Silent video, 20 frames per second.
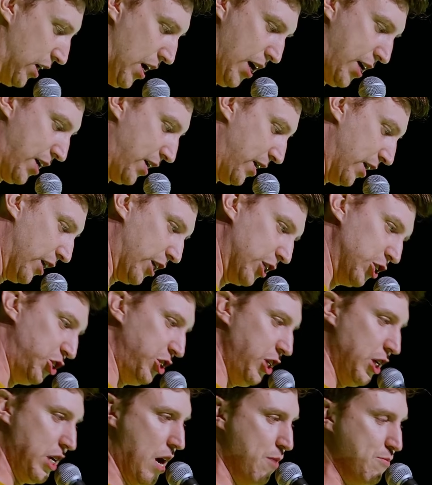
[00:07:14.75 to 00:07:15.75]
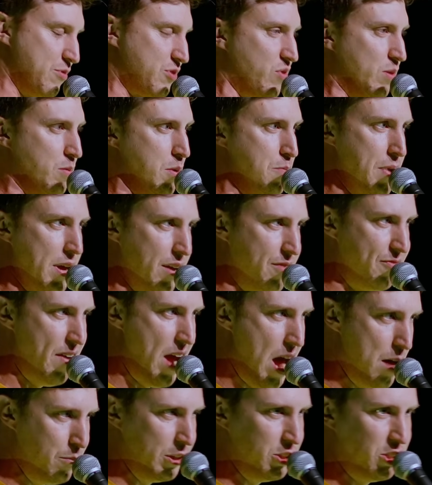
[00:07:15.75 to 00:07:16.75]
Because she comes from a big
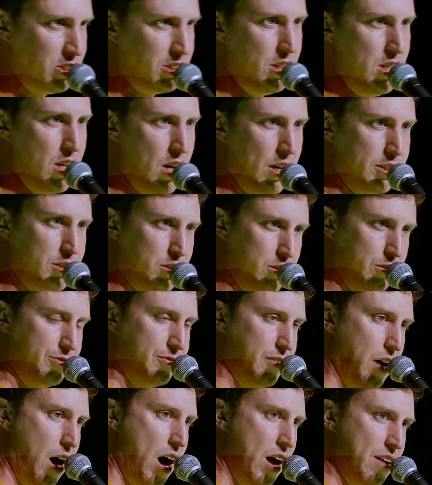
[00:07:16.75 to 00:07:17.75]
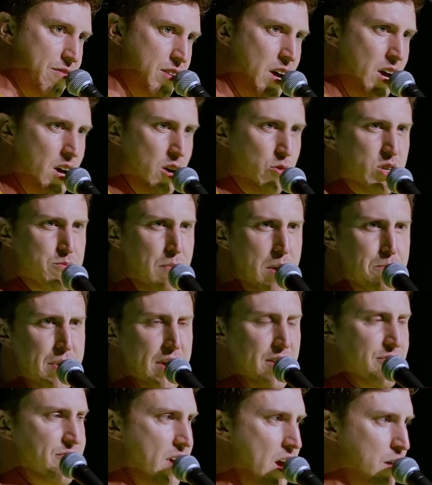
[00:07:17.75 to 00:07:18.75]
family. She's the youngest of 5. Where's my
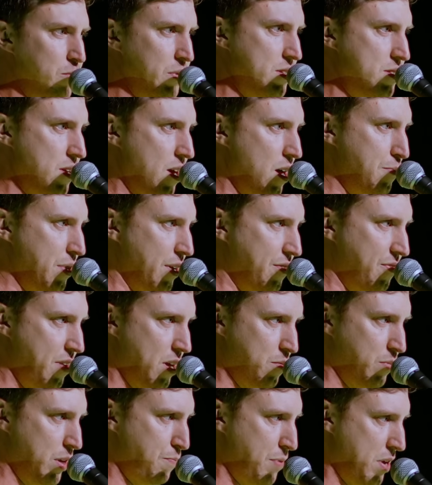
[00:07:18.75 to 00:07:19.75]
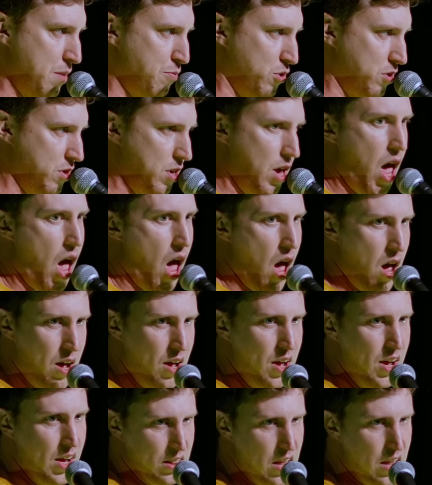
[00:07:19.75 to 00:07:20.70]
big families at? Big family people? Yeah.